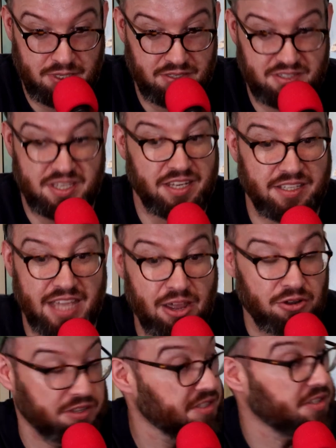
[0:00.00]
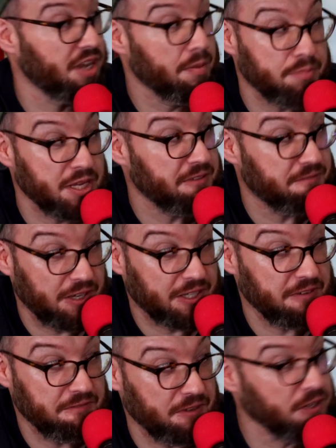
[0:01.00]
sitting down at this company
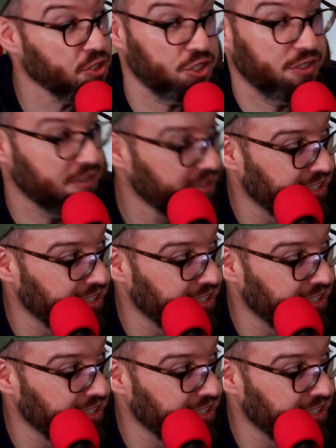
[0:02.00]
fucking function.